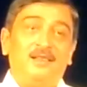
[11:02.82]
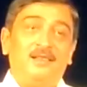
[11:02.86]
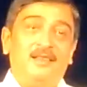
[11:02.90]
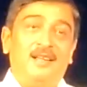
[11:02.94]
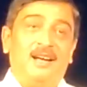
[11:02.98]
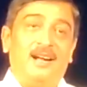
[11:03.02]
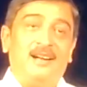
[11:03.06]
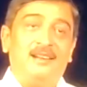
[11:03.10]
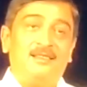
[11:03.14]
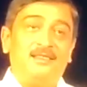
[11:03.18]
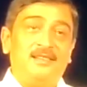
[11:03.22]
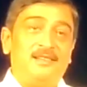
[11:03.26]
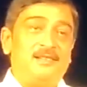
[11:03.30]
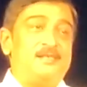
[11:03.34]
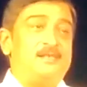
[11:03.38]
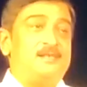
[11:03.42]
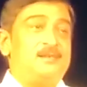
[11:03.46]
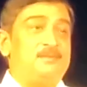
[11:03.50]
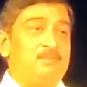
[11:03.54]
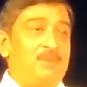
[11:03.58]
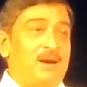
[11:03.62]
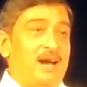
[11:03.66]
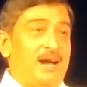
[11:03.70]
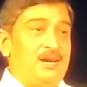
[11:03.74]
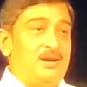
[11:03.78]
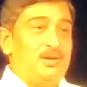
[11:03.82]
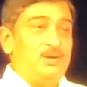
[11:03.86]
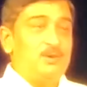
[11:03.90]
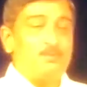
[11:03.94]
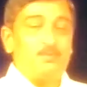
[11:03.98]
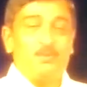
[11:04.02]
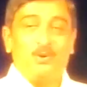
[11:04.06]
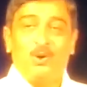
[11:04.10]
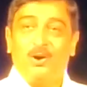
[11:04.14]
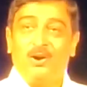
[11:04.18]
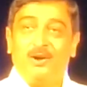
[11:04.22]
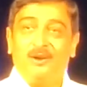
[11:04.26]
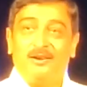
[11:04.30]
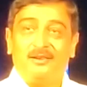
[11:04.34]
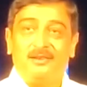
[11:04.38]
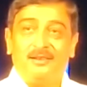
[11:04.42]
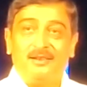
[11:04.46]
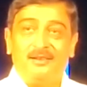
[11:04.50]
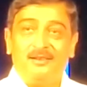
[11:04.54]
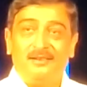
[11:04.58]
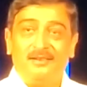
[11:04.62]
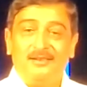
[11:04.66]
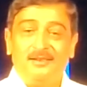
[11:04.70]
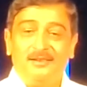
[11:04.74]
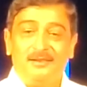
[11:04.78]
that this brand new product
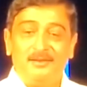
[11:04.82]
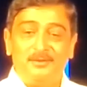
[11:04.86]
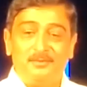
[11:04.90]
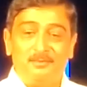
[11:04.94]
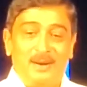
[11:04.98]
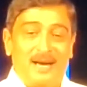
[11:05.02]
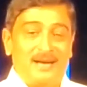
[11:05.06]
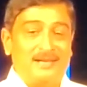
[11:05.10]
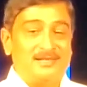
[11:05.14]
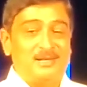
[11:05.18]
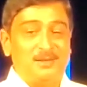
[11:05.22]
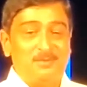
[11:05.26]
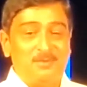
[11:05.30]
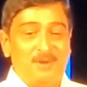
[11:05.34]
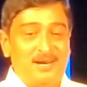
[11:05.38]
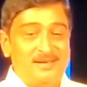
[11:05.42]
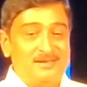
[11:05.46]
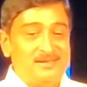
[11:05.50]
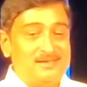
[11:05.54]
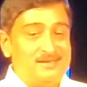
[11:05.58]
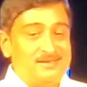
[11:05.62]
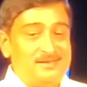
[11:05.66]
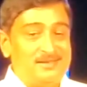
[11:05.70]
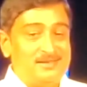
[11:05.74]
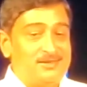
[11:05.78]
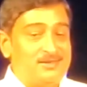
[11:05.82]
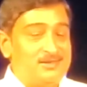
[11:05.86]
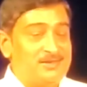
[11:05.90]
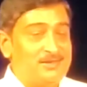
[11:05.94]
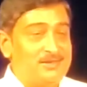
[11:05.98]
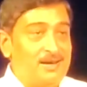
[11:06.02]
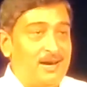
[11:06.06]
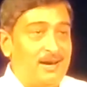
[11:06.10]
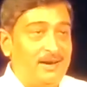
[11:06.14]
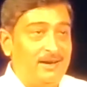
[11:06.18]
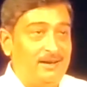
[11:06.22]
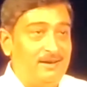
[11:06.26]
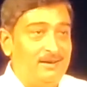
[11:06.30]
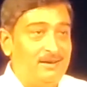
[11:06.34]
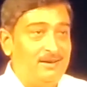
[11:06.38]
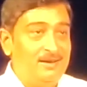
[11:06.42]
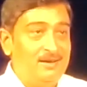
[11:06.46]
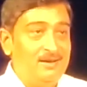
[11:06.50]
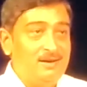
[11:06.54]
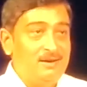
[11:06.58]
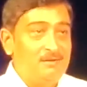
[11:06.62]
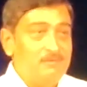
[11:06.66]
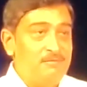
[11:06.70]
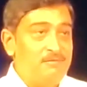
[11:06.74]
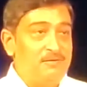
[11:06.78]
maximizes the style.
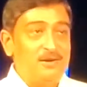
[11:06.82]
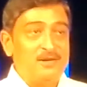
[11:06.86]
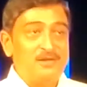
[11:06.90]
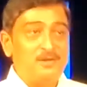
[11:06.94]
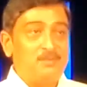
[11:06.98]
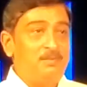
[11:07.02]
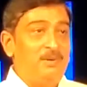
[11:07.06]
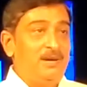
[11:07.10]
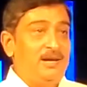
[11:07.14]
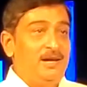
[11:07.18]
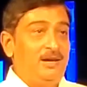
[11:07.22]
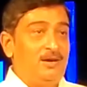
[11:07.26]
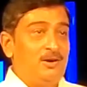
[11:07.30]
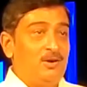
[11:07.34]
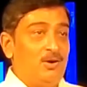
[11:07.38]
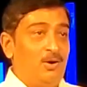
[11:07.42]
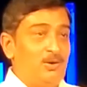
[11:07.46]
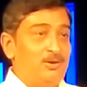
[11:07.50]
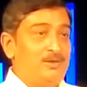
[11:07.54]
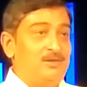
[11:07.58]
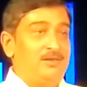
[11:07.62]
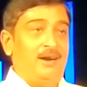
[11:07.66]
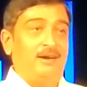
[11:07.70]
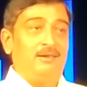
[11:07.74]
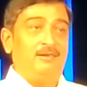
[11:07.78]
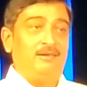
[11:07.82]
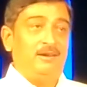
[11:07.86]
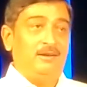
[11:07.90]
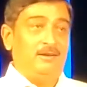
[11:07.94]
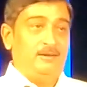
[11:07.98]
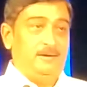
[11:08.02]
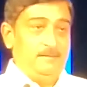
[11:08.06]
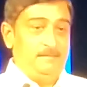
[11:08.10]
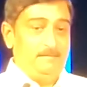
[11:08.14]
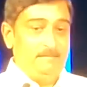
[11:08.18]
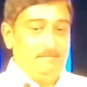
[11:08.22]
First being authentic.